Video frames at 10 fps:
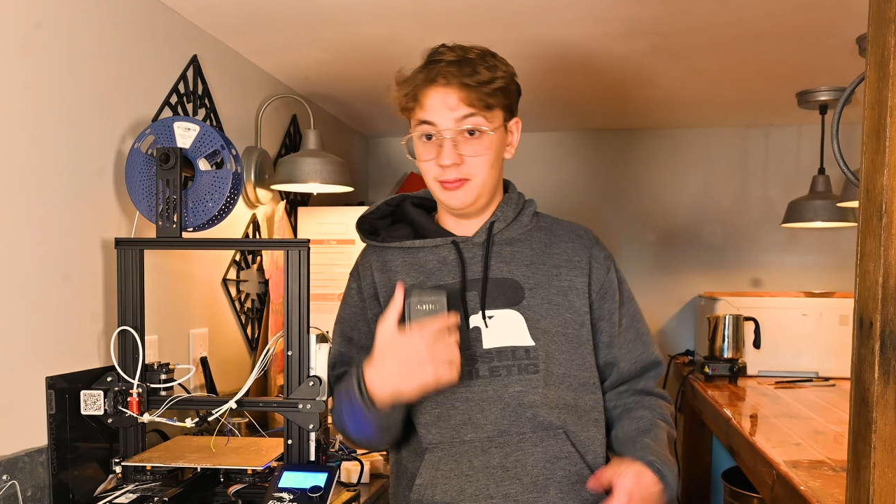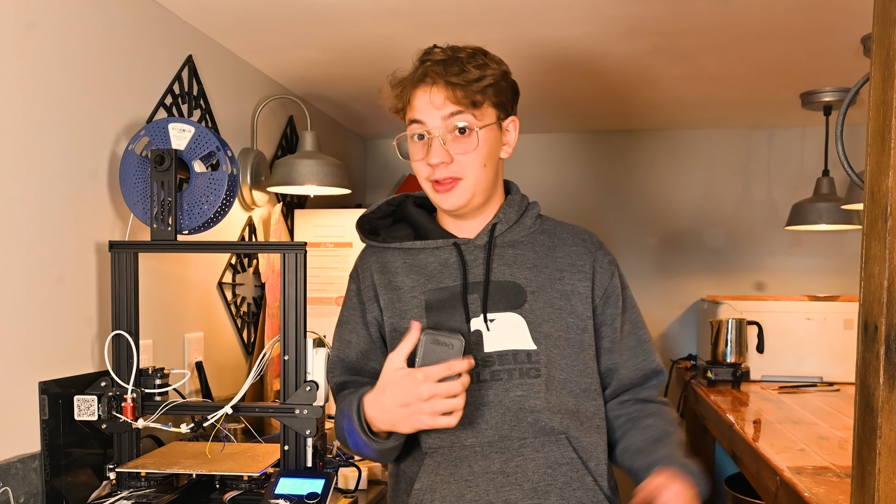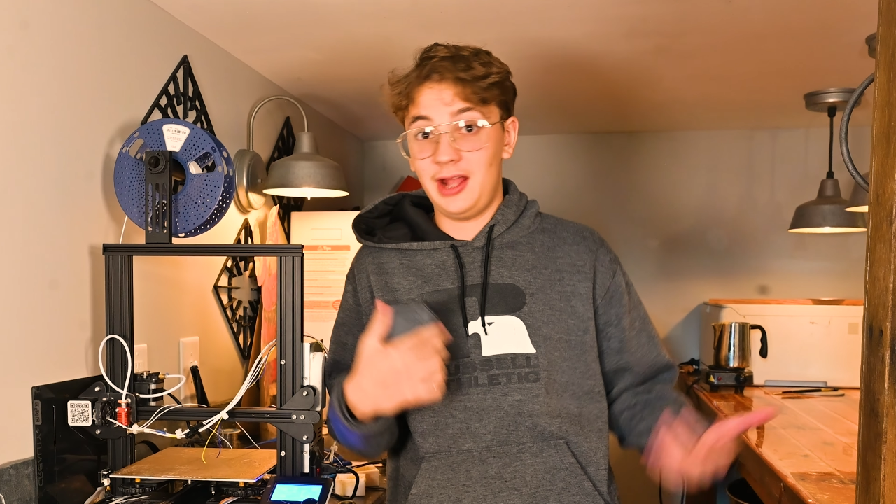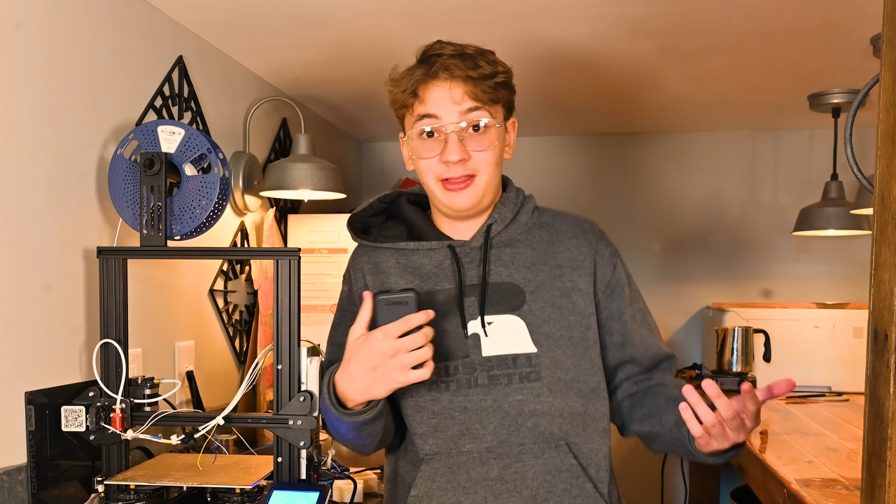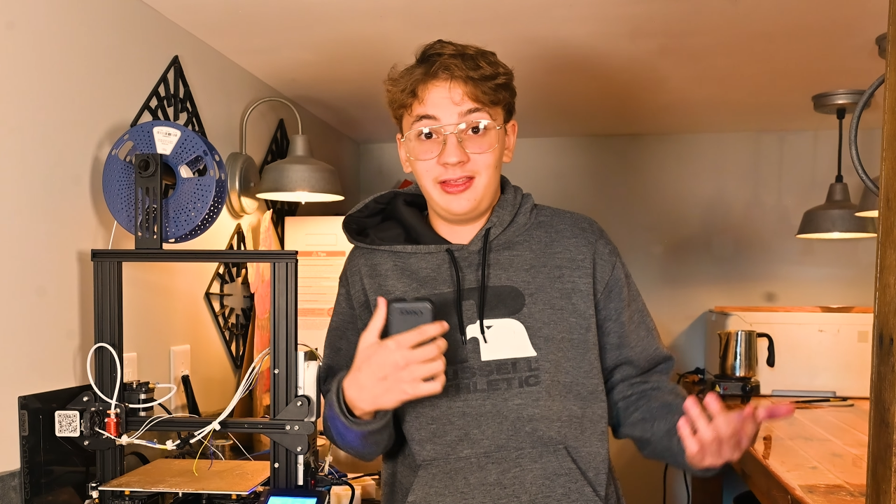
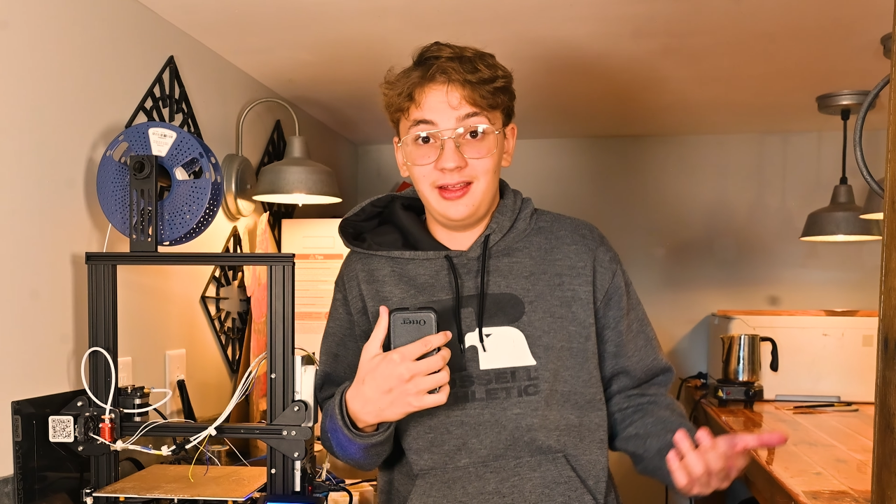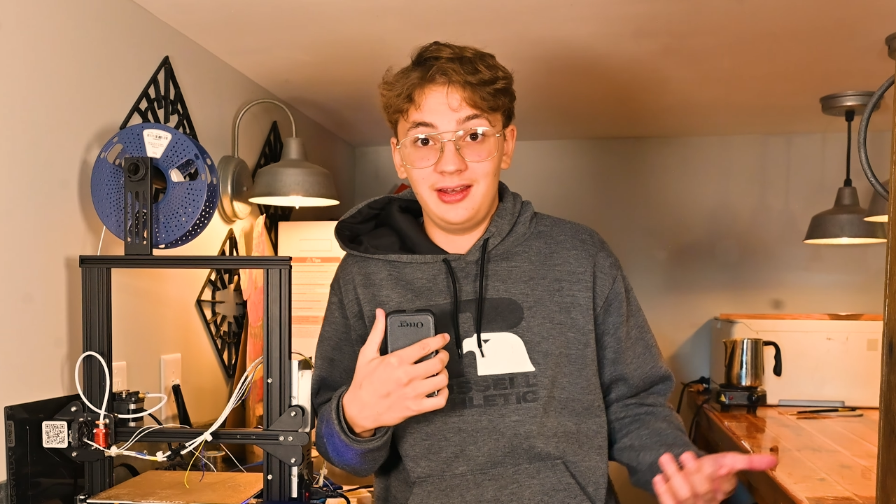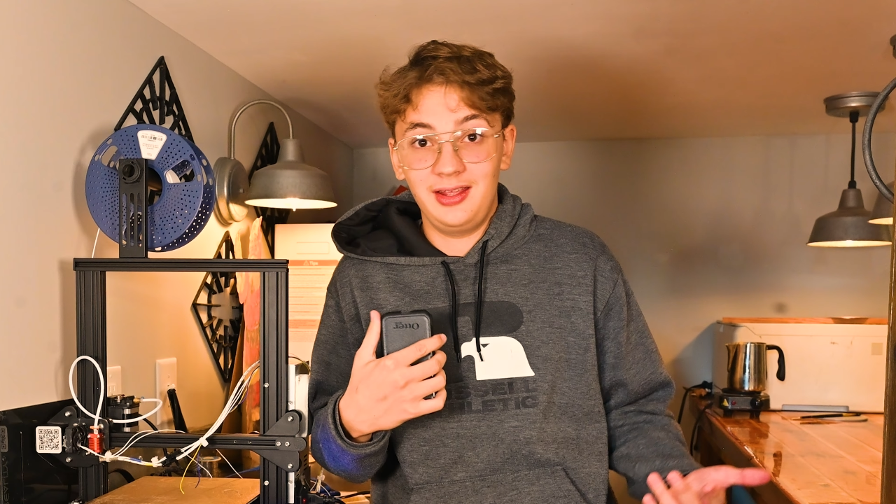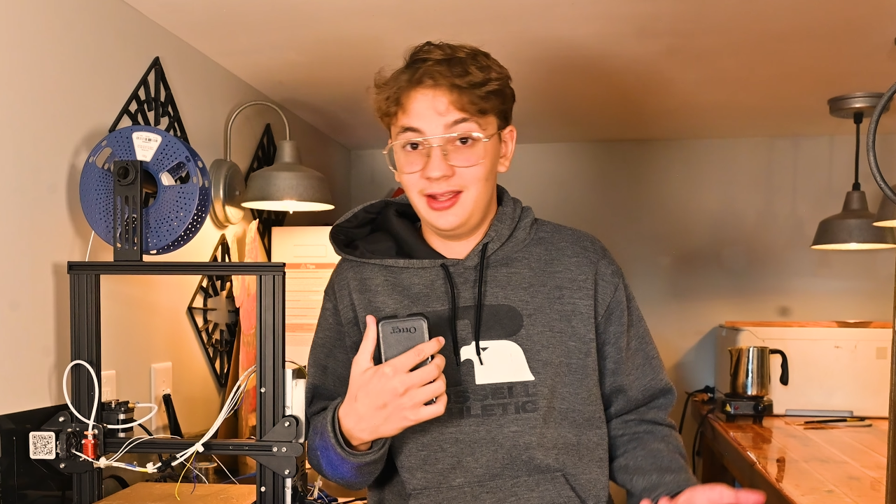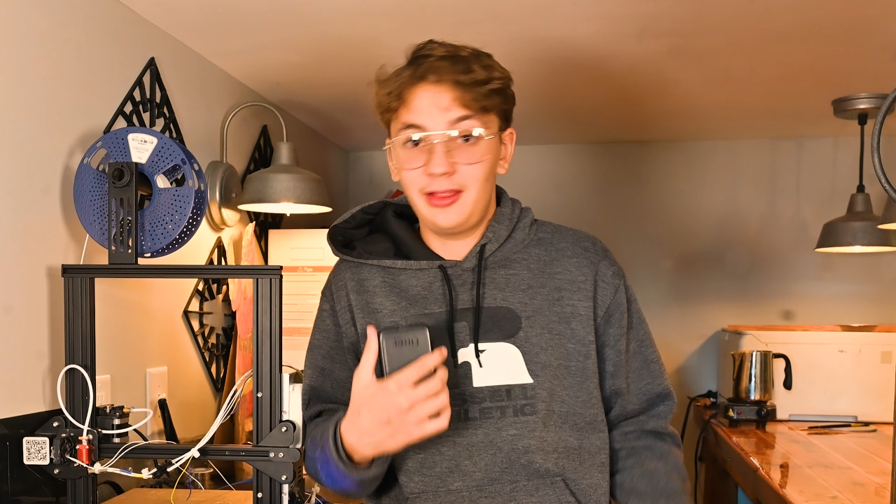That's it.
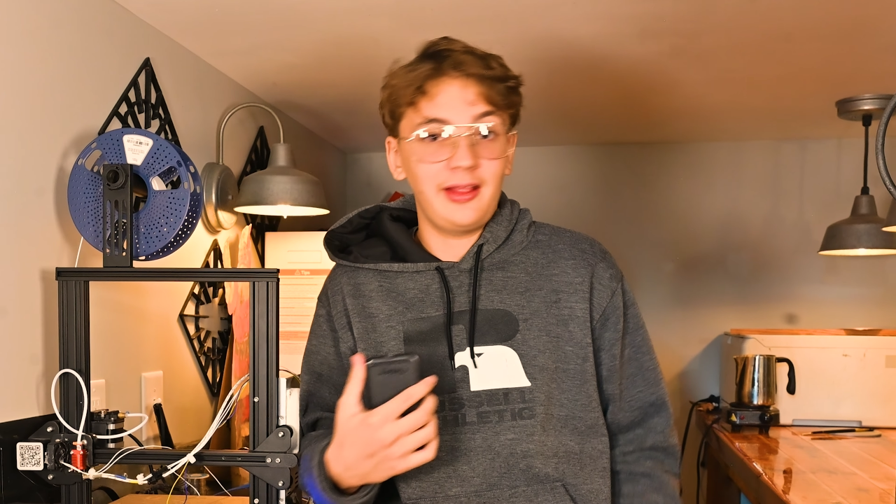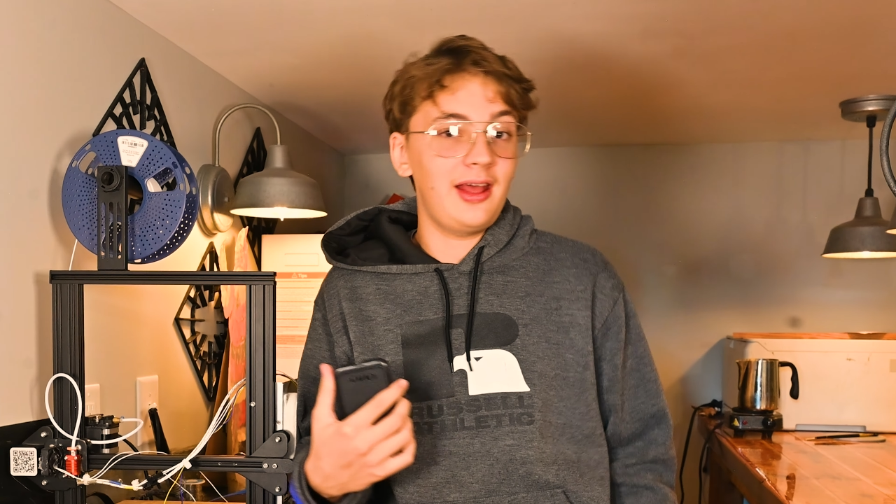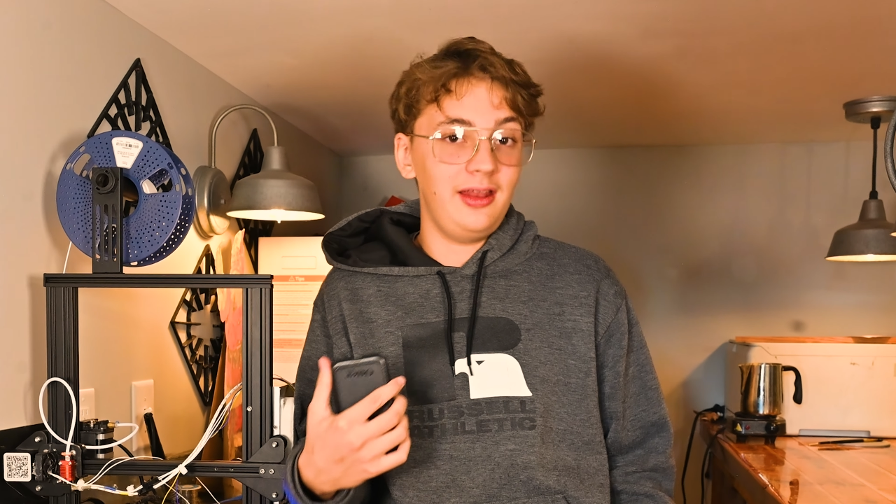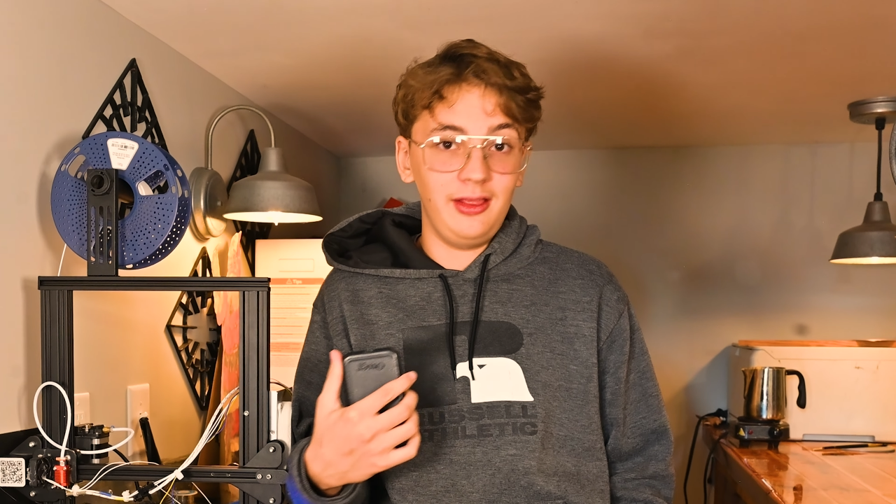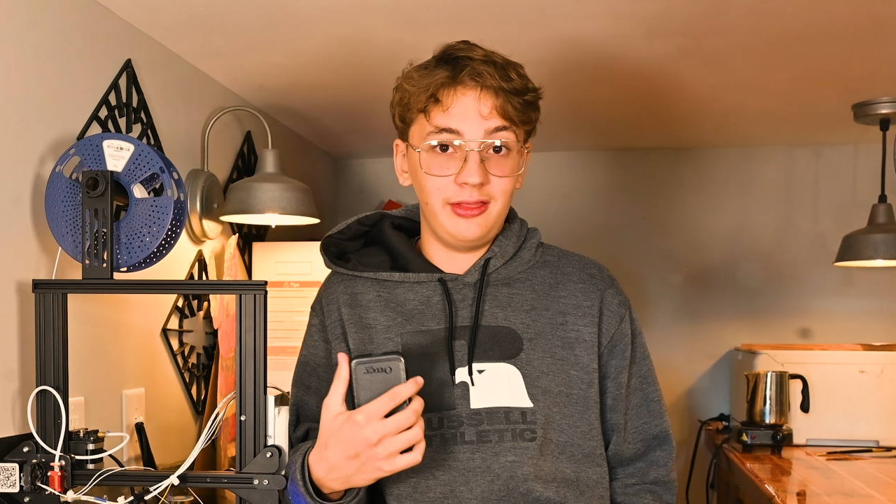It's
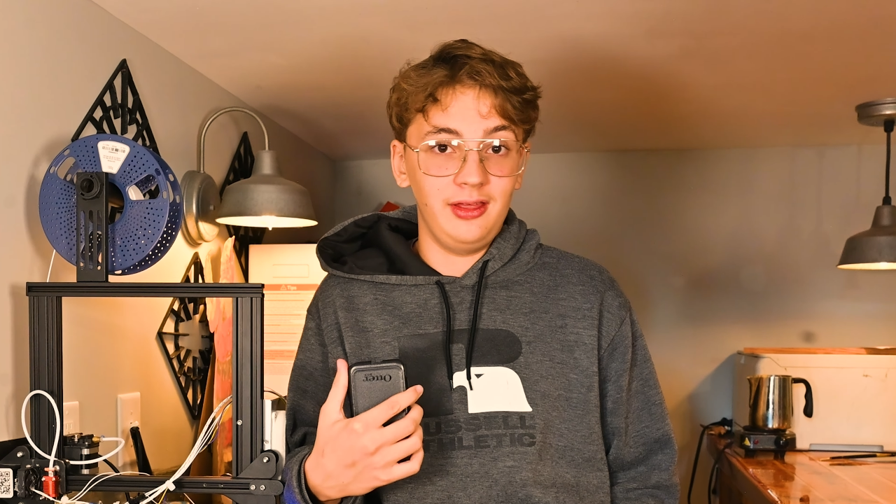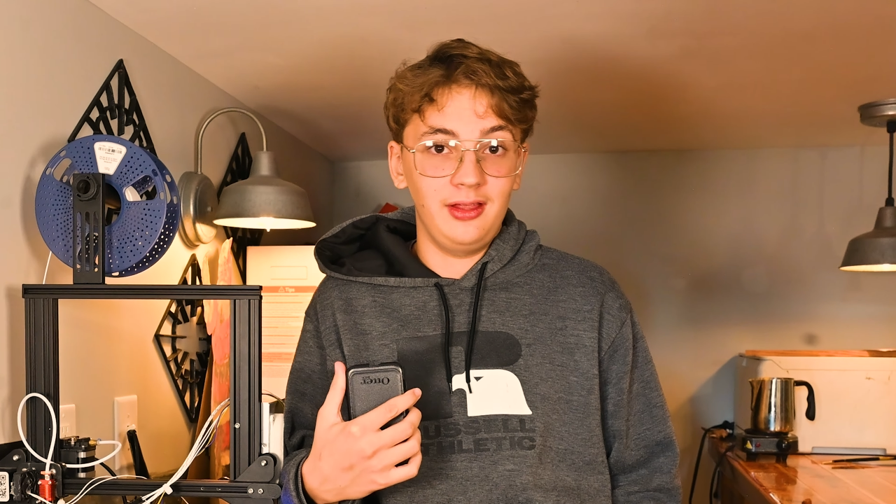that easy.